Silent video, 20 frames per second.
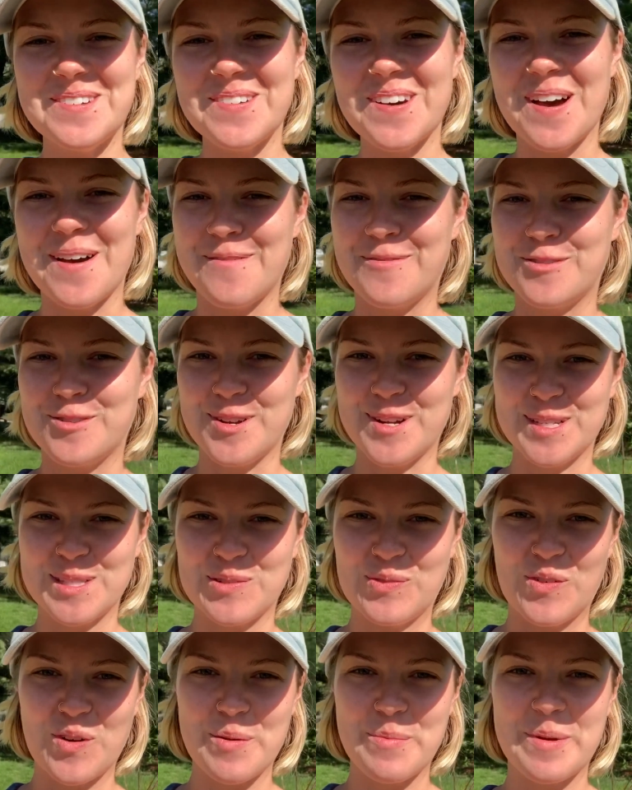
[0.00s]
of
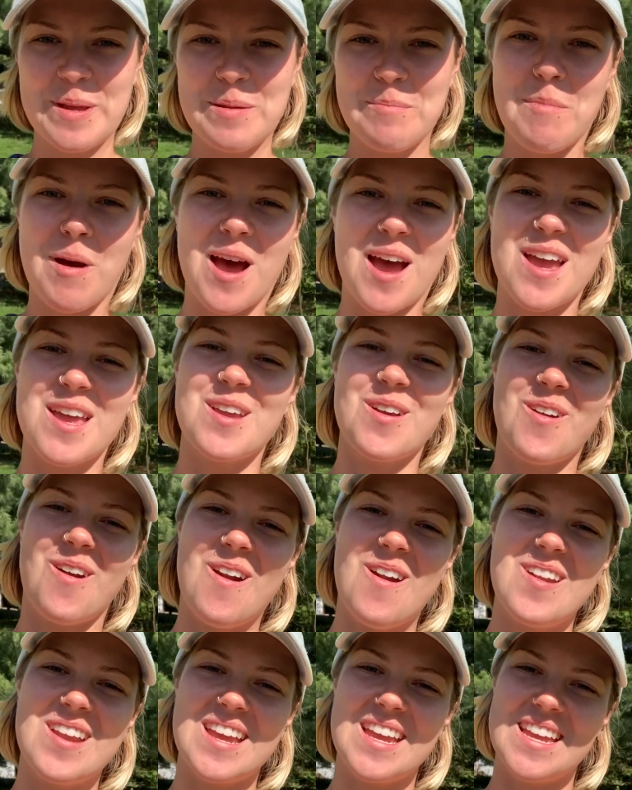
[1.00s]
transforming my
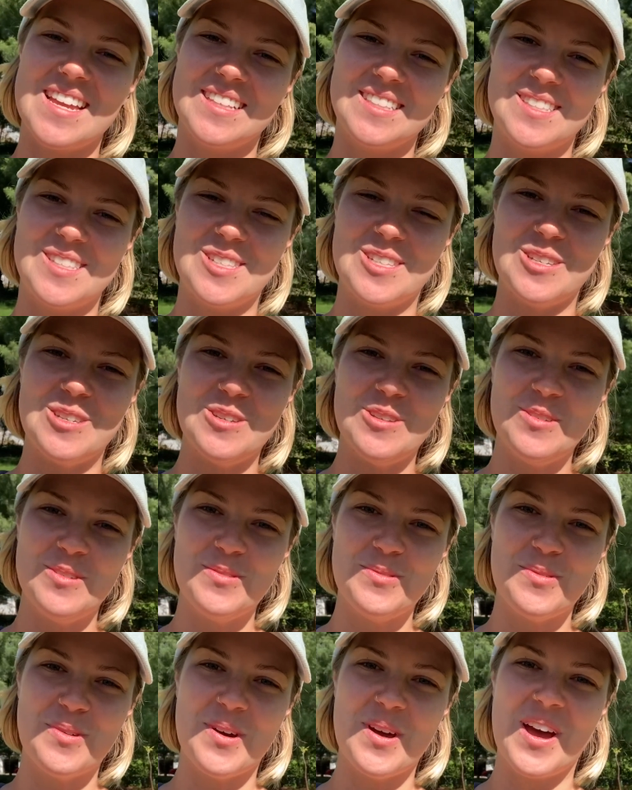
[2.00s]
yard
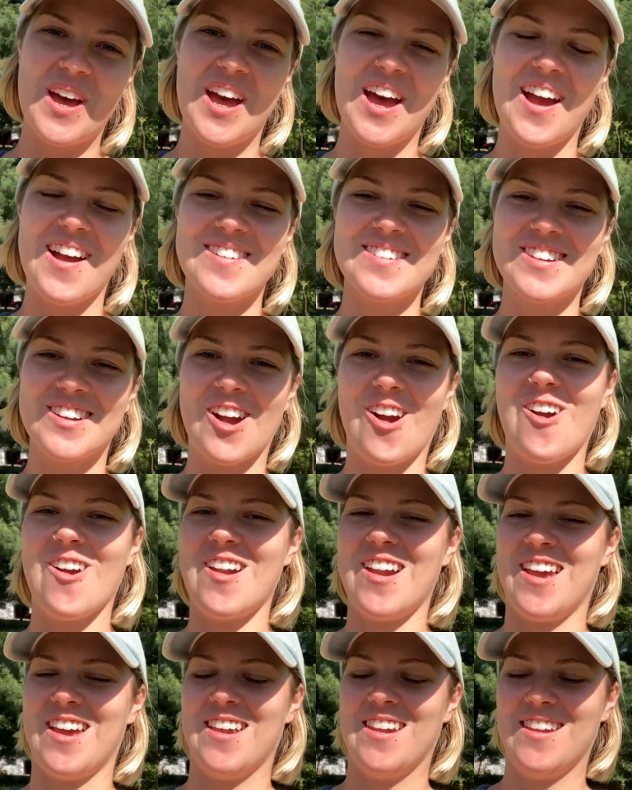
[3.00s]
into our
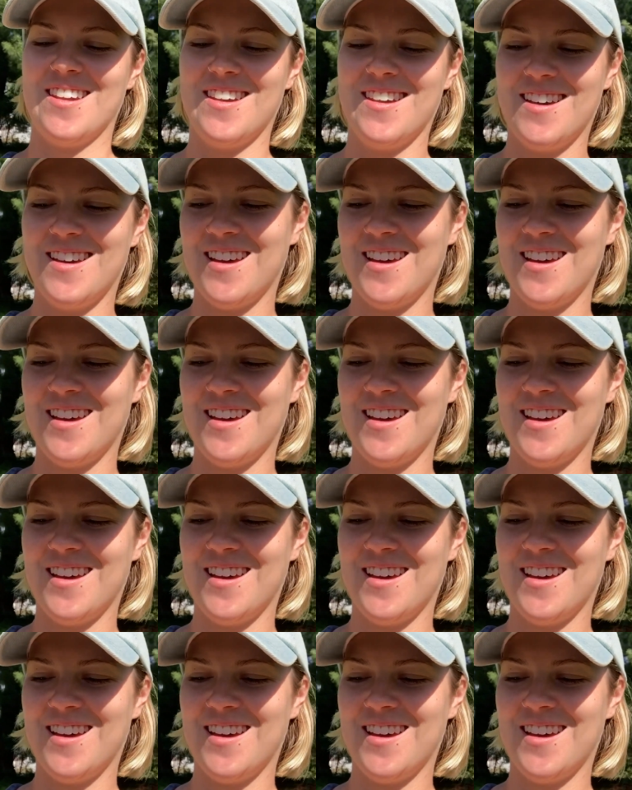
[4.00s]
garden.